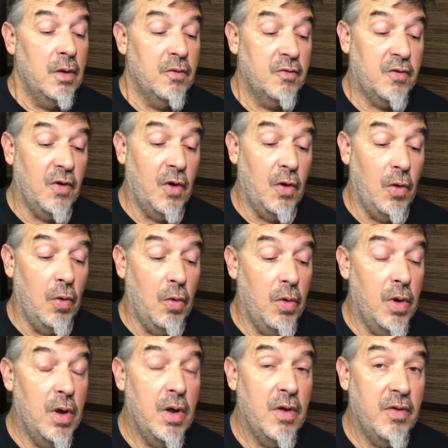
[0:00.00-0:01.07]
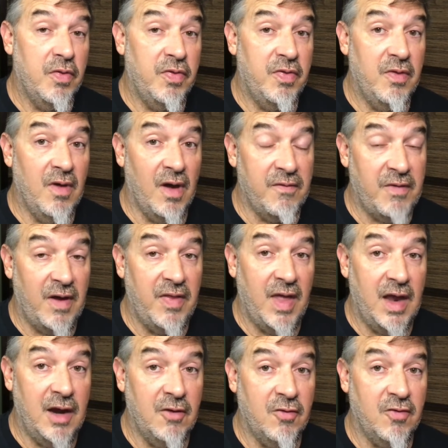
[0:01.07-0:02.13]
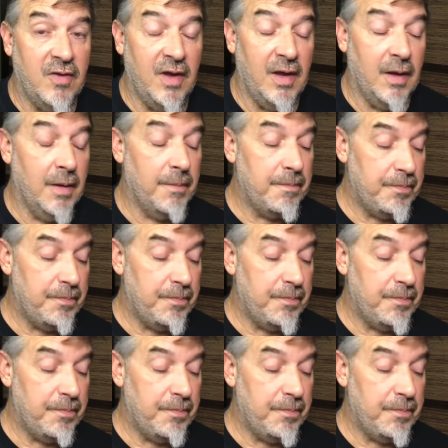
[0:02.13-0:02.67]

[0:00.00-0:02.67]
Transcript: so I find that interesting.